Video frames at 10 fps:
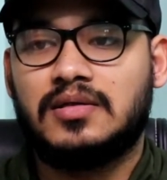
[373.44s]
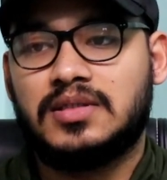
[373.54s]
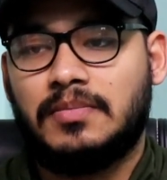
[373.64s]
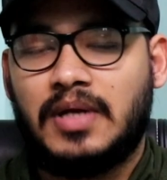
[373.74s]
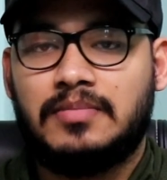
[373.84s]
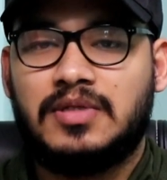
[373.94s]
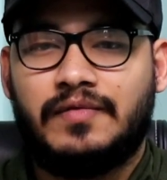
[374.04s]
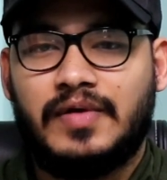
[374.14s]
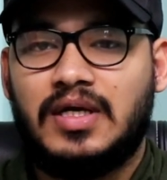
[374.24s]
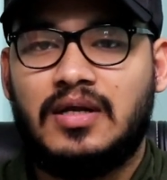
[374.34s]
sometimes they
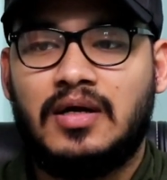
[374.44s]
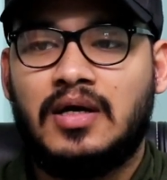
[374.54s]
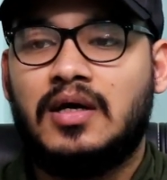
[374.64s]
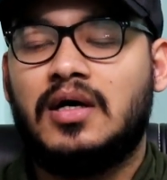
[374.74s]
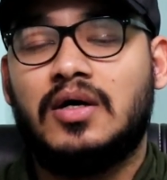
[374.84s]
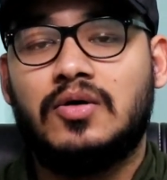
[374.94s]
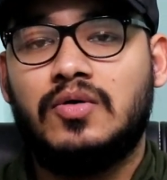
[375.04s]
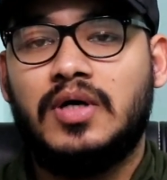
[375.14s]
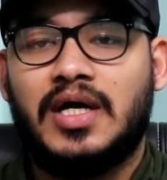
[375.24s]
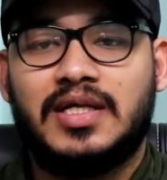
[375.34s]
feel
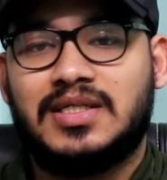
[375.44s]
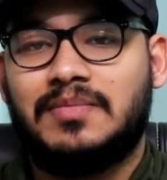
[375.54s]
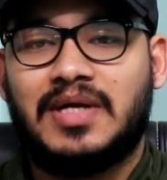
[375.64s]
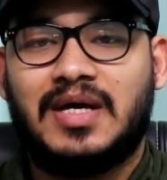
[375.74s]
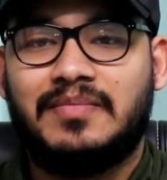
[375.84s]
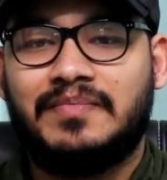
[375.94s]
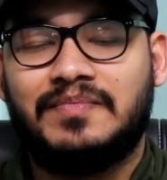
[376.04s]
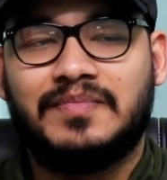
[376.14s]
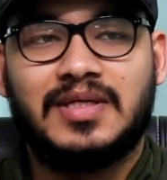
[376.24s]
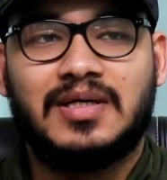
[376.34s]
good, and
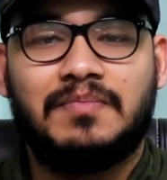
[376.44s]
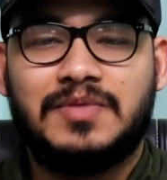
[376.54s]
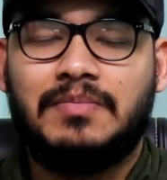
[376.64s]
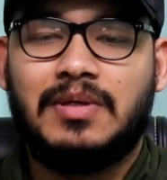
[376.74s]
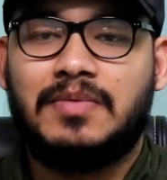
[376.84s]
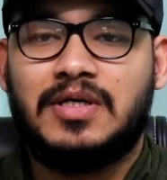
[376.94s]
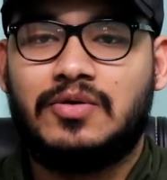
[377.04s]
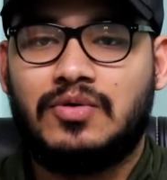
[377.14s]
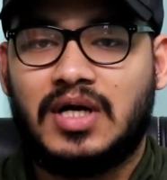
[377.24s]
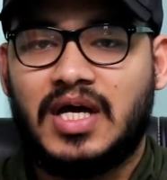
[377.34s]
sometimes some people
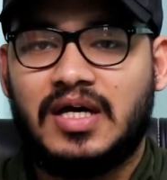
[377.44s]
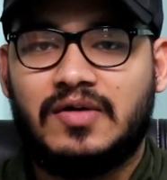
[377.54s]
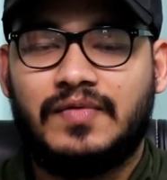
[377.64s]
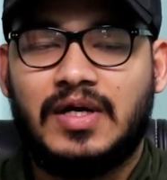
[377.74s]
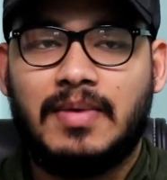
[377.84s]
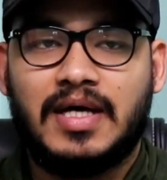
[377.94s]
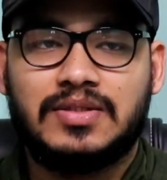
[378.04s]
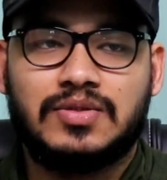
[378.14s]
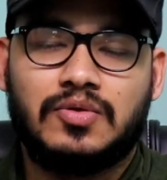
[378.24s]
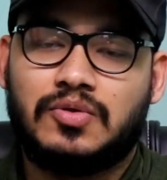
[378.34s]
don't like
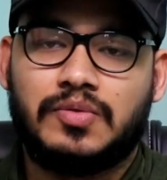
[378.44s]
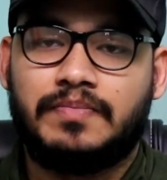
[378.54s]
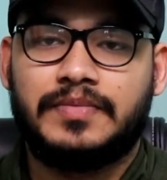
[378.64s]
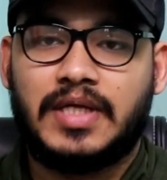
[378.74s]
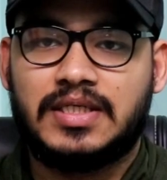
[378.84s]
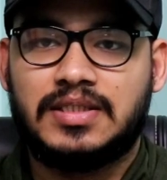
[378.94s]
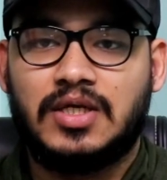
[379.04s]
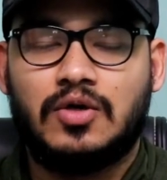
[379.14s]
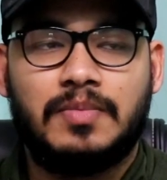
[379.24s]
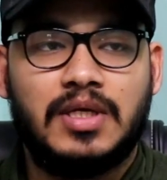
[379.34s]
feedback, so that's
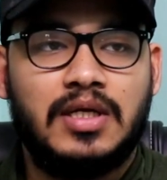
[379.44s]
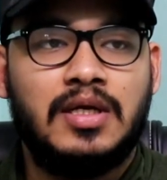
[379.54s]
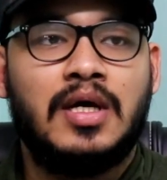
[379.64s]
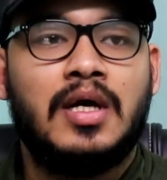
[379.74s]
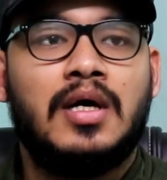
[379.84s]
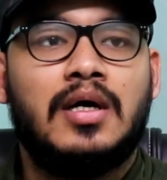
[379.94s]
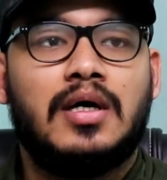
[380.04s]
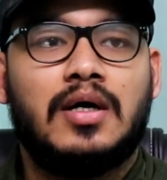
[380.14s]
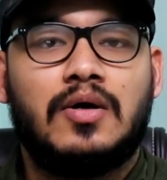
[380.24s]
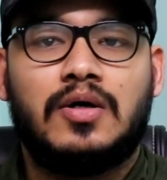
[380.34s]
their opinion
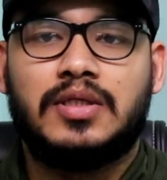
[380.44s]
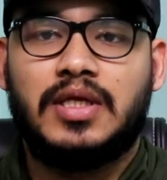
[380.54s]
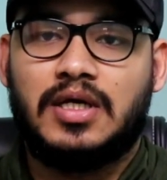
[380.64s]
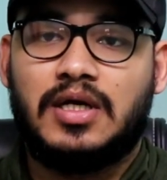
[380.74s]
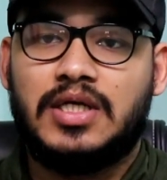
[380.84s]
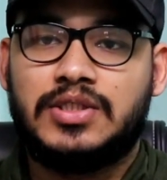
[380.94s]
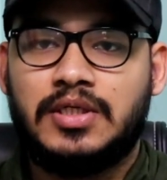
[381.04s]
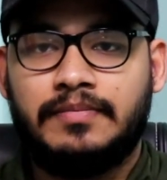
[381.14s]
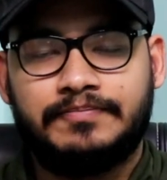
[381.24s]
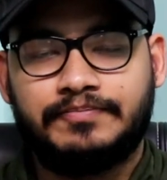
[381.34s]
or their
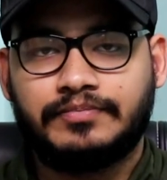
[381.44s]
nature.